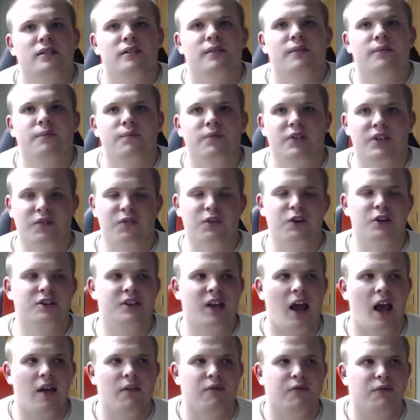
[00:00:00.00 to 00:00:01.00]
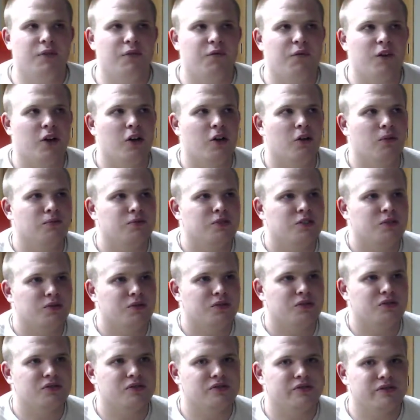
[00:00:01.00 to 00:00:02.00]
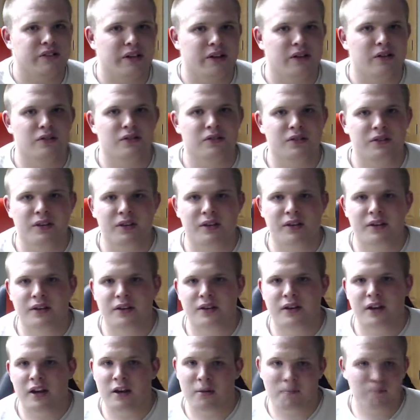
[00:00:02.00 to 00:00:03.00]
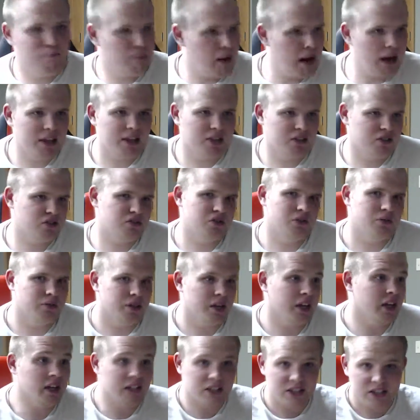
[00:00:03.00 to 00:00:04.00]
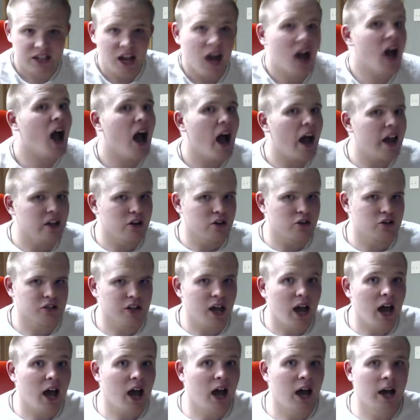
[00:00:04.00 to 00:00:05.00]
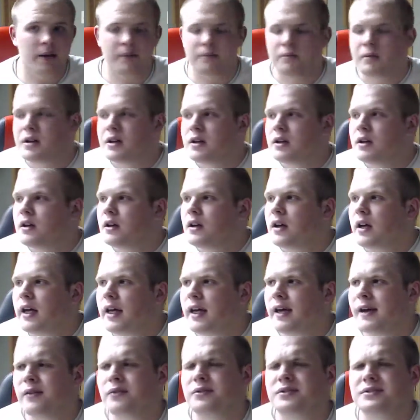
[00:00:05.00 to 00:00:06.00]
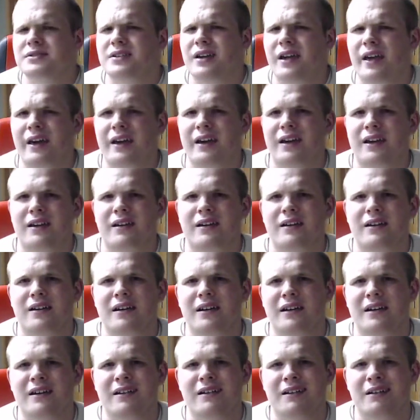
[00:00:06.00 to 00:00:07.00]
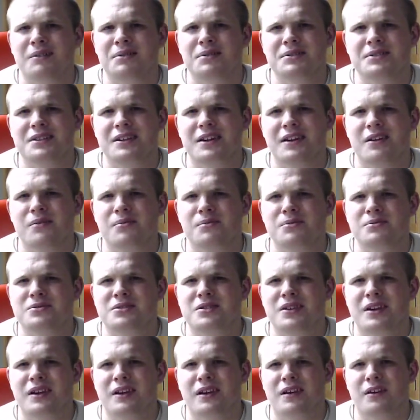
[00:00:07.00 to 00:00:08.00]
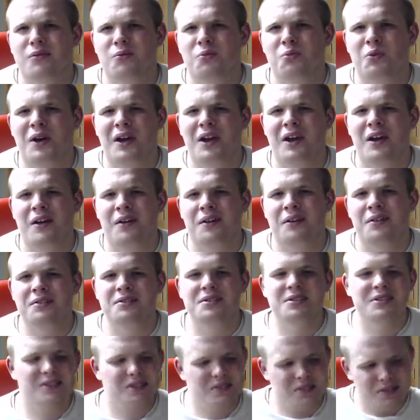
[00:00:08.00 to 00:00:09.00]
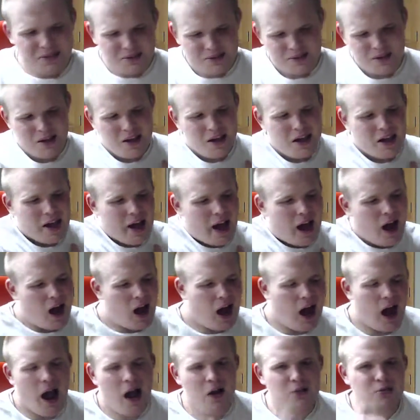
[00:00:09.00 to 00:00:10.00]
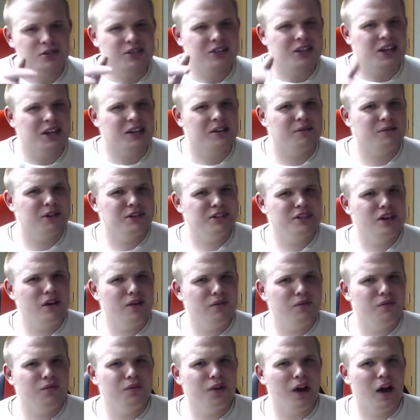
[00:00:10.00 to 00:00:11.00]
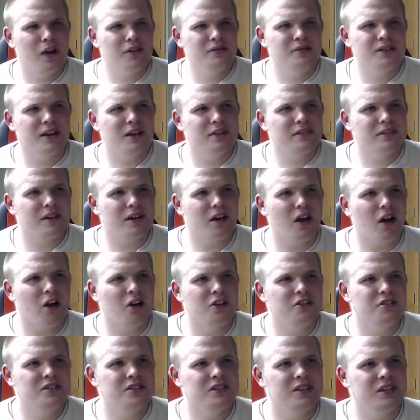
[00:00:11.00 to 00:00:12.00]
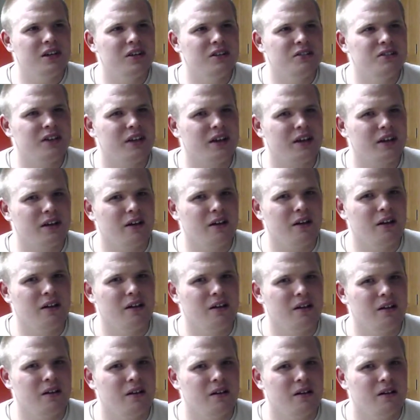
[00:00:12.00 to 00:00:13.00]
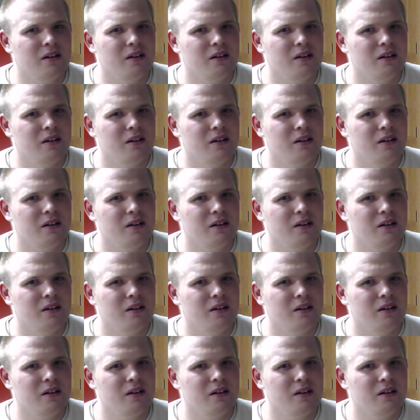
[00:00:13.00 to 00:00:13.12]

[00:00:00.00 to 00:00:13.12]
for the first half of the film, she was literally in a bathing suit the entire time. It was almost like, wait, are you just, I was thinking to myself, I was like, are you just here as like a